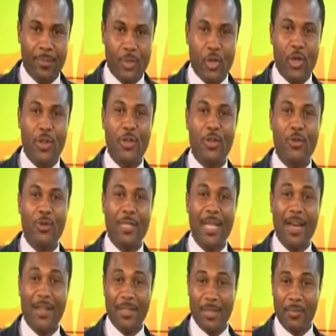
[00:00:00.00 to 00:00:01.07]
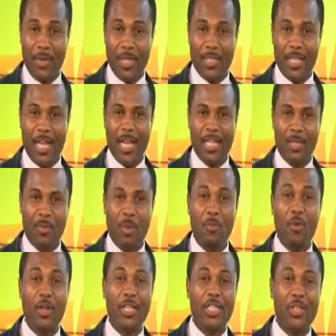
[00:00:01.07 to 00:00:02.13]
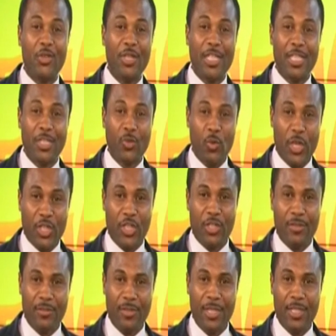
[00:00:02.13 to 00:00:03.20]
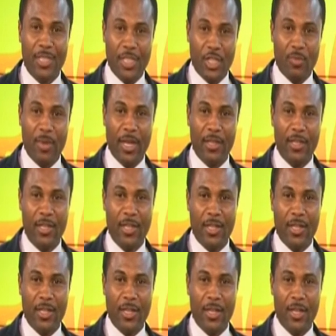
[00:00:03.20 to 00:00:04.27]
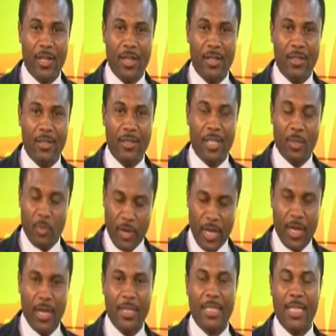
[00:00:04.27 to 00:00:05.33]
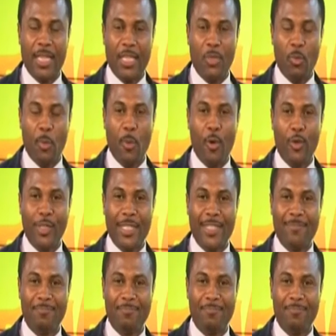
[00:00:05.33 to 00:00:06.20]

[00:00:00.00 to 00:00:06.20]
JoyNews and Asabit has been monitoring the situation in Techiman and is bringing us this report.